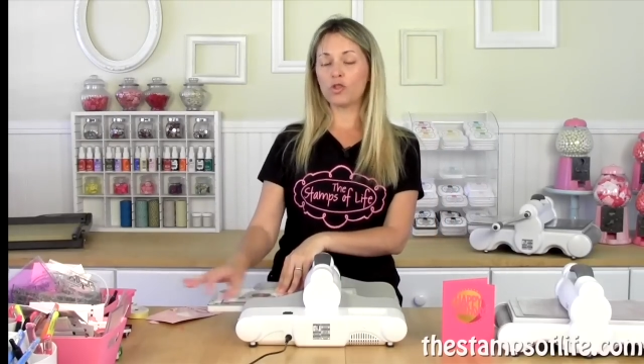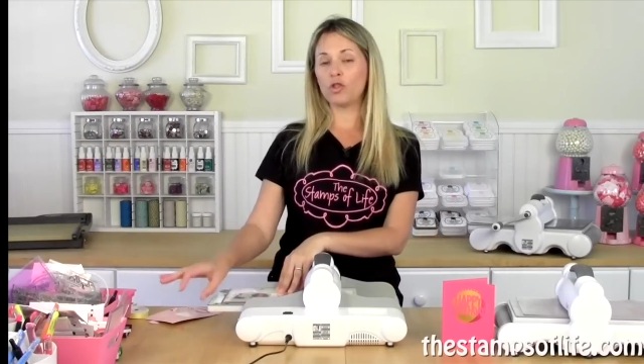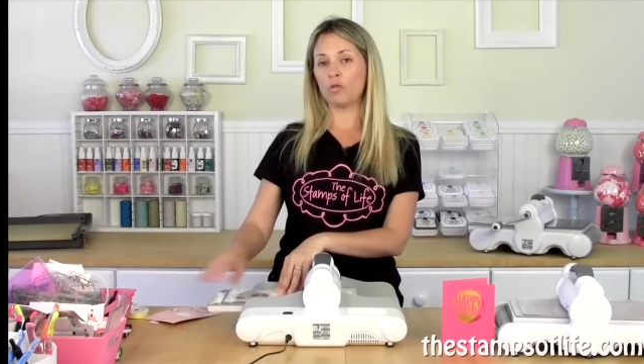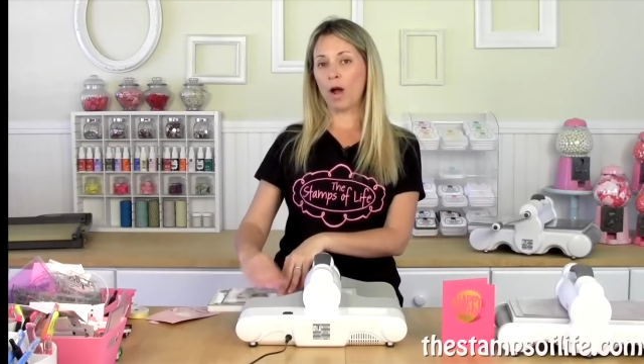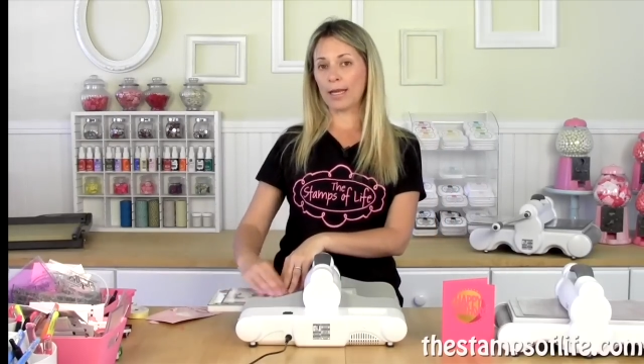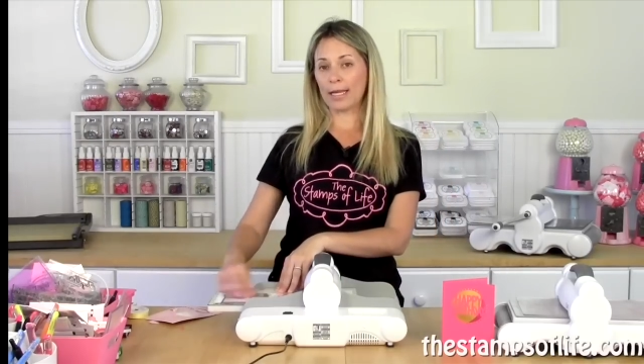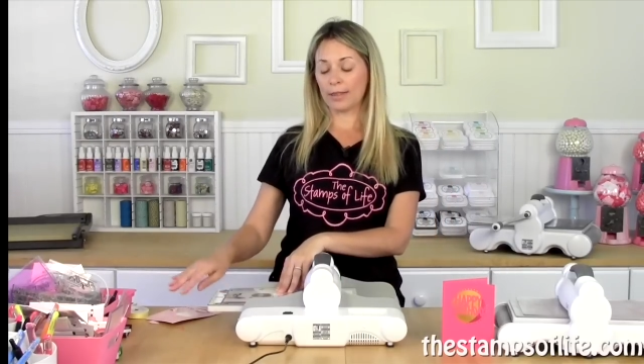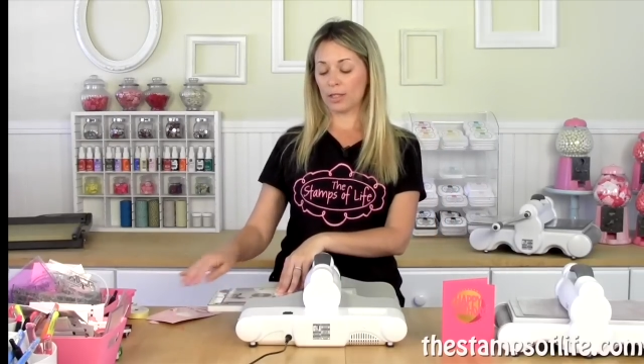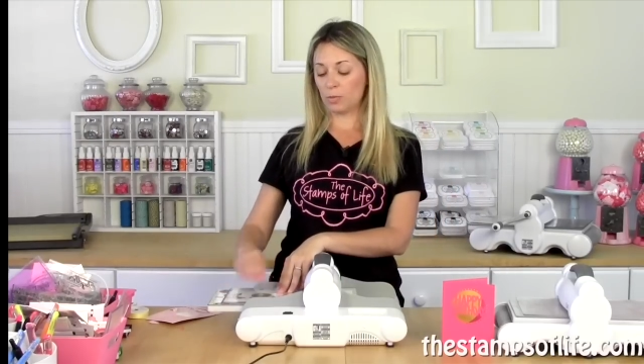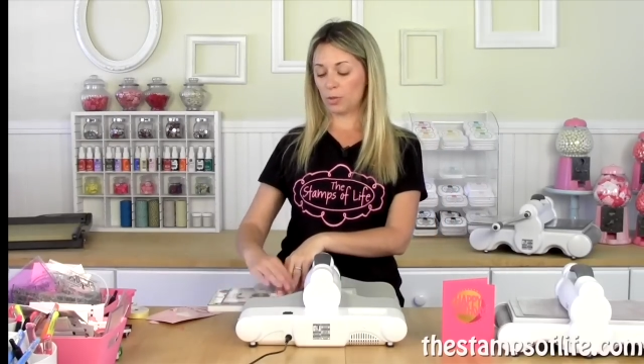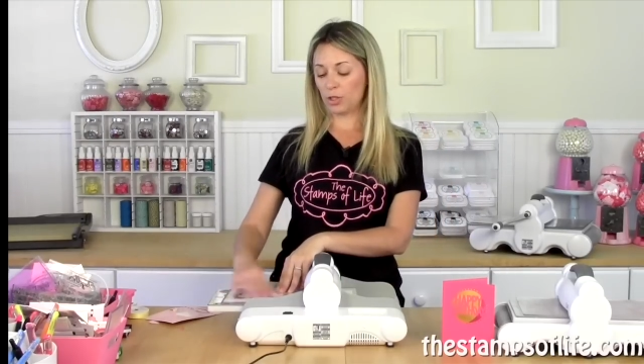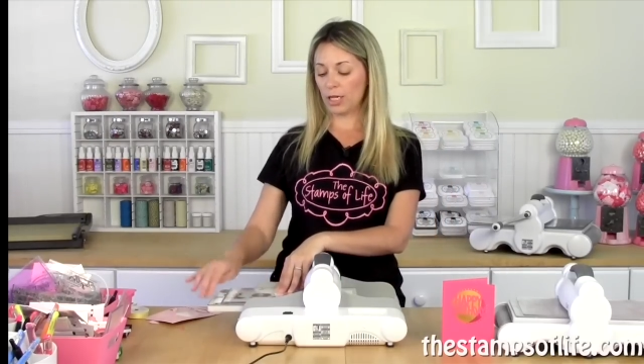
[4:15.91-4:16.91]
do not get
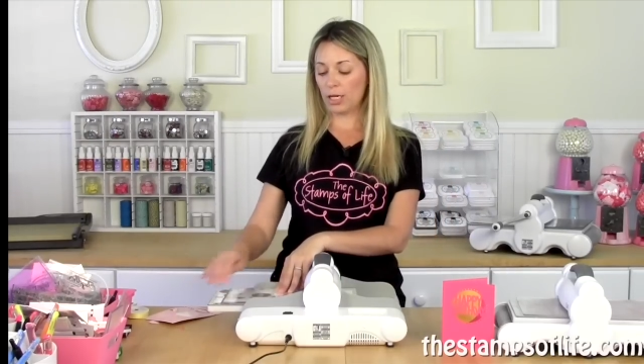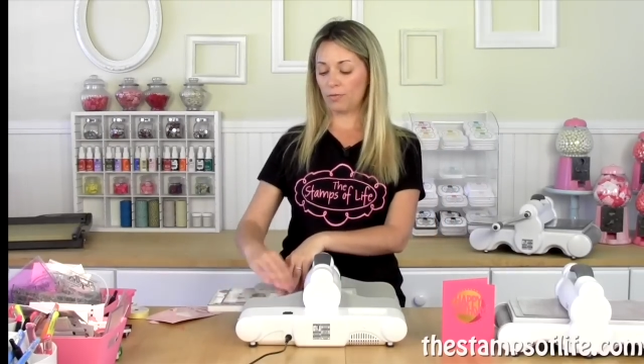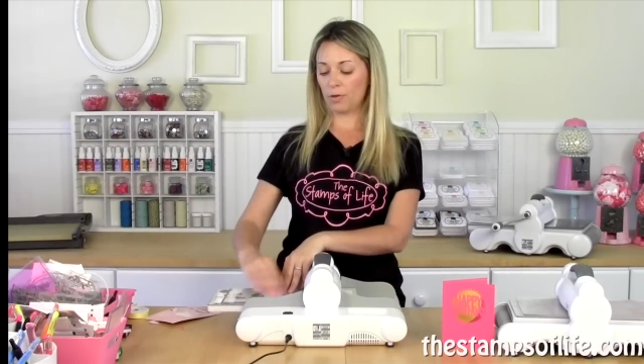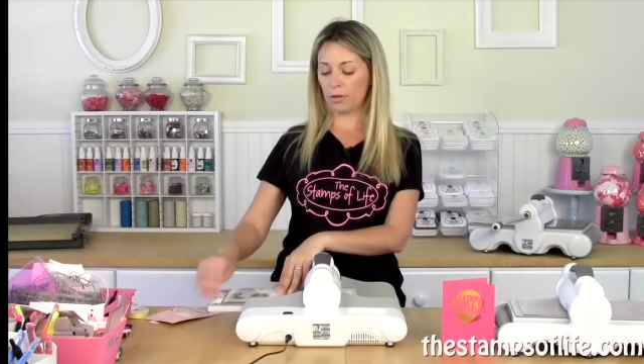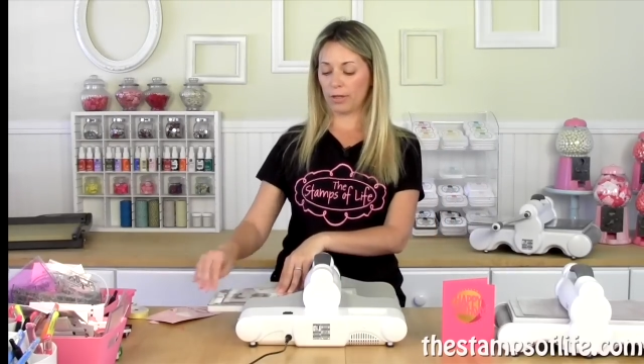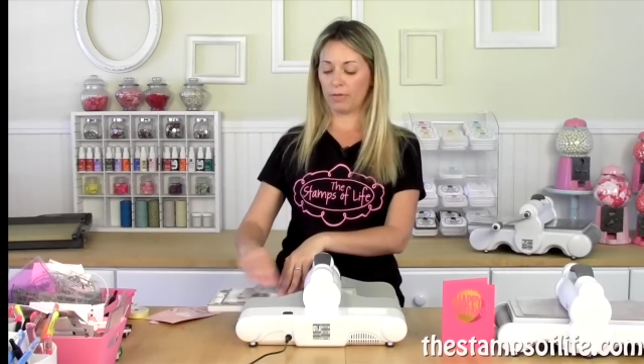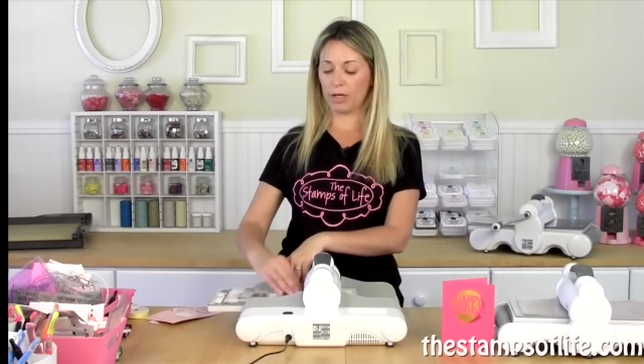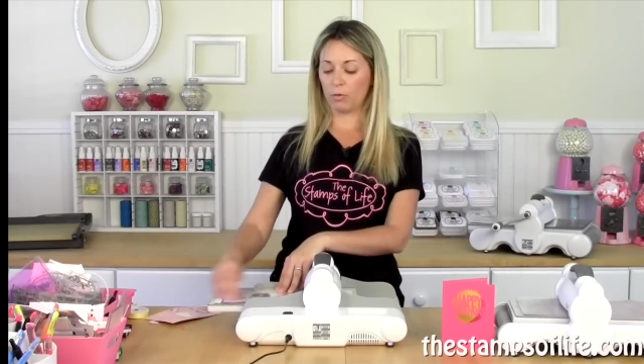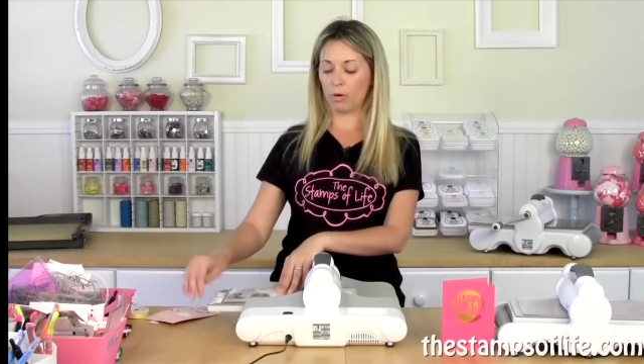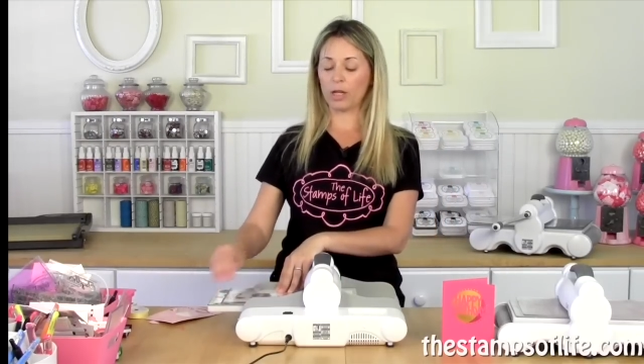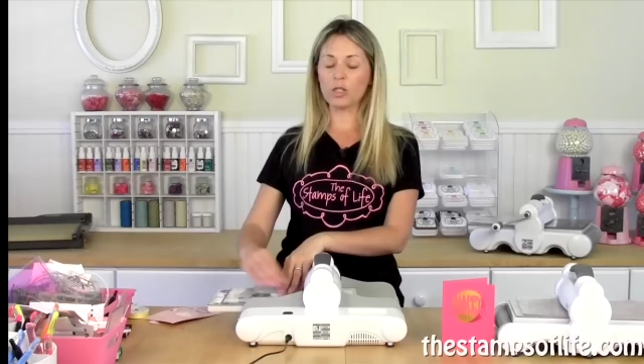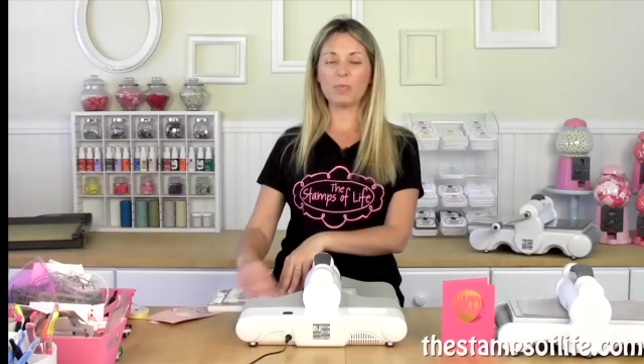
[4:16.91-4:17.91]
this machine if you live
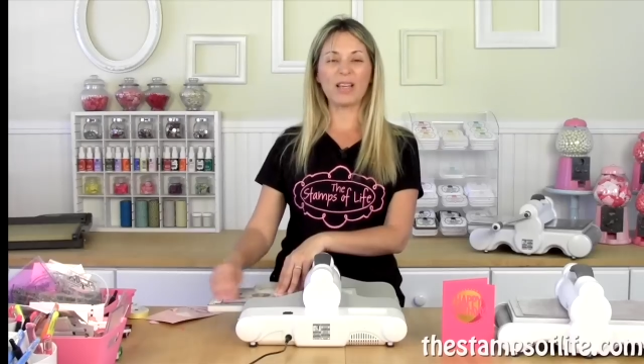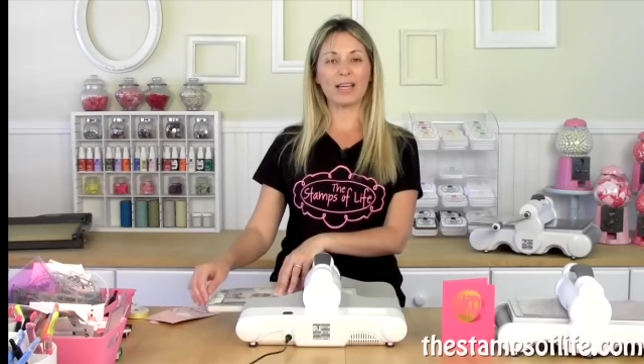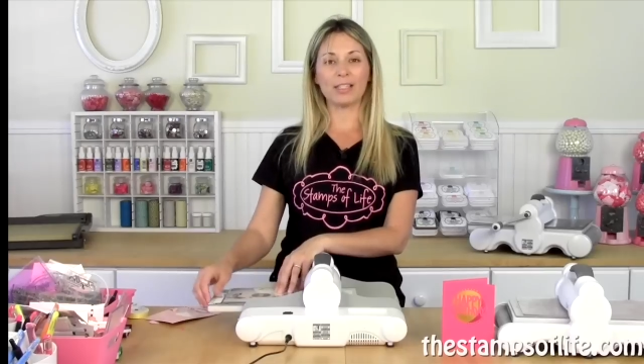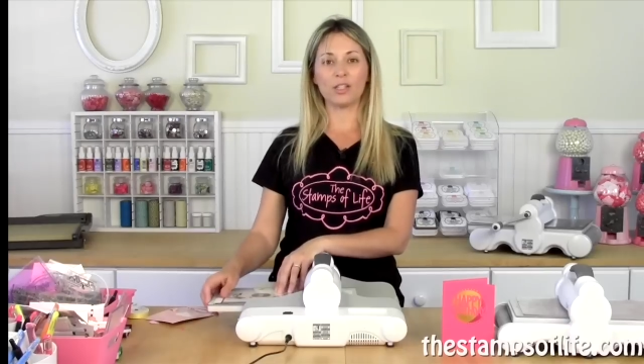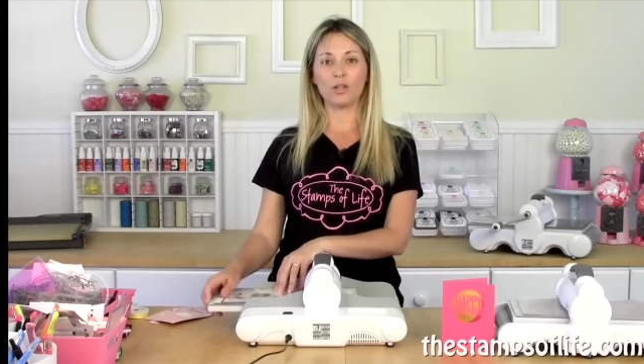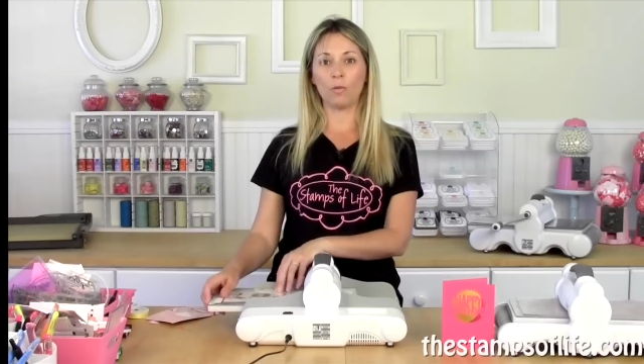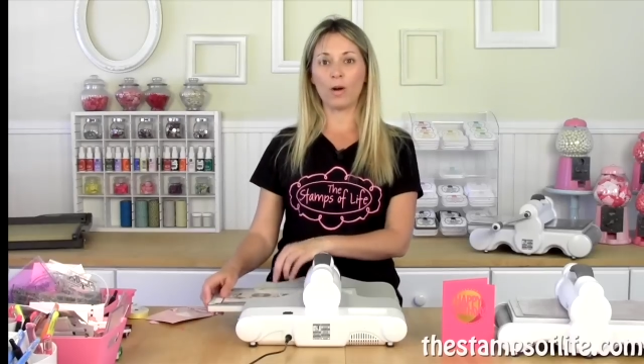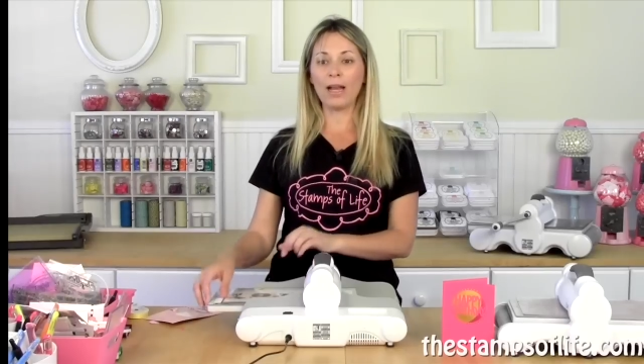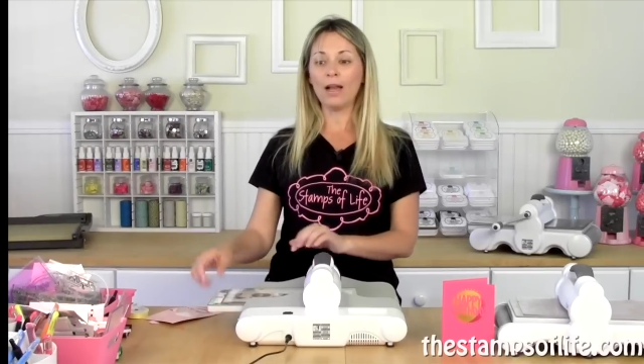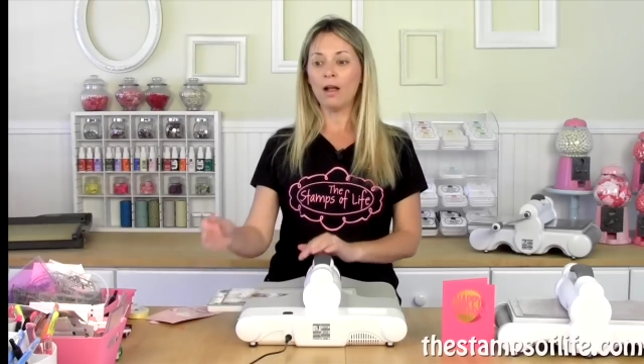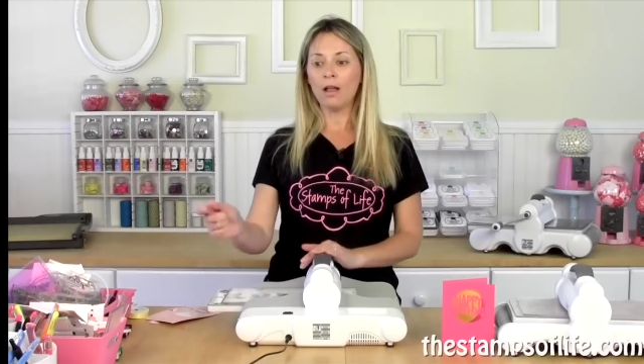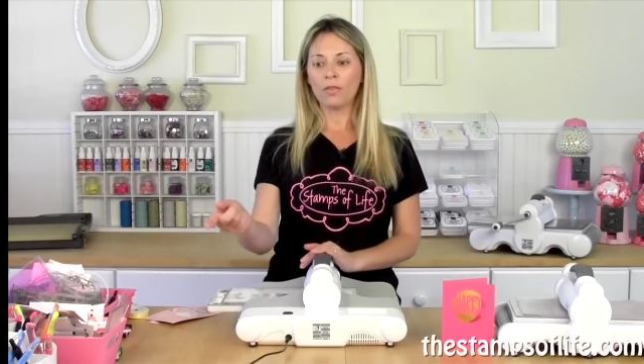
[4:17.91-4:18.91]
anywhere else, because you know
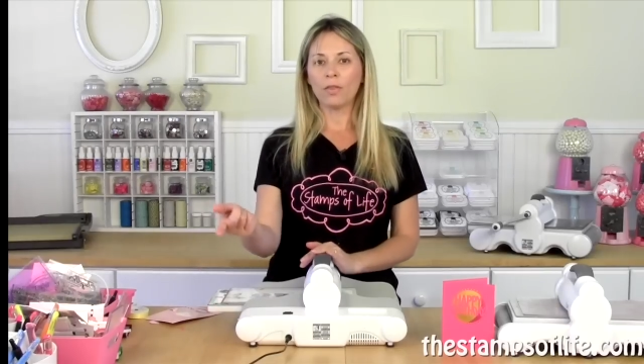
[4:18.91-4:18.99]
what?